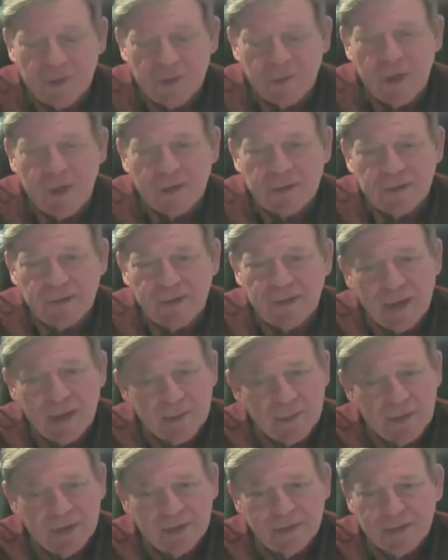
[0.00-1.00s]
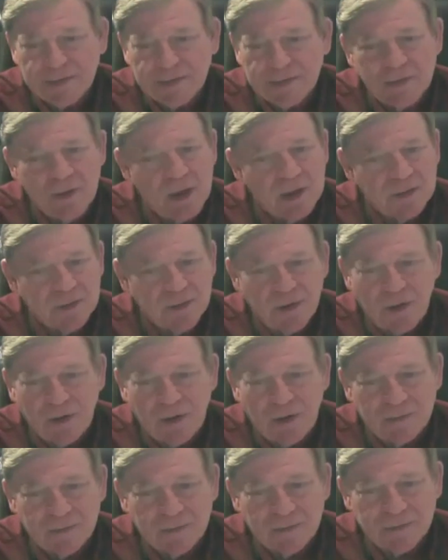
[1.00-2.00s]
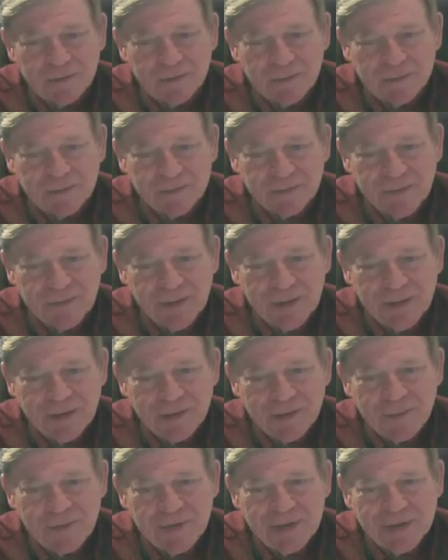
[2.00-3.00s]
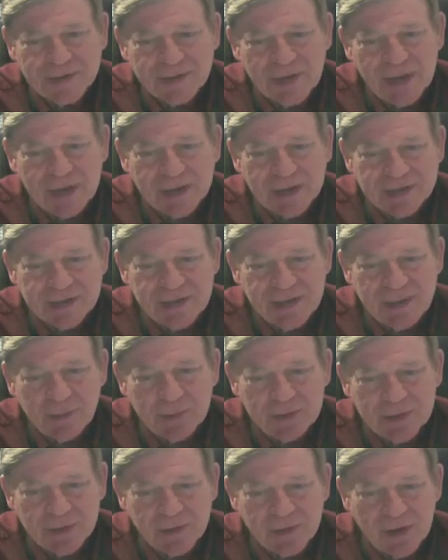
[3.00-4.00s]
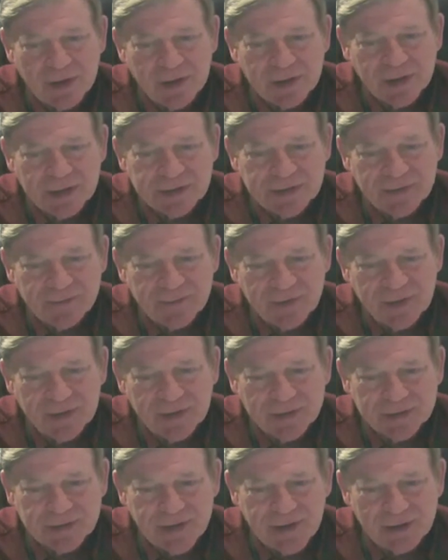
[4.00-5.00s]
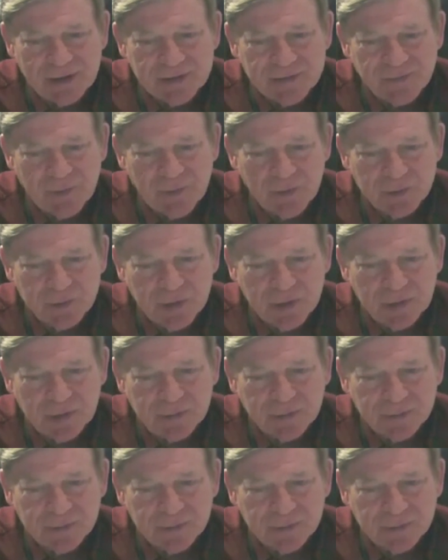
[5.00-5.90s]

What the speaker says: amount to that that's not there because I can see what the context of it is and how it's functioning.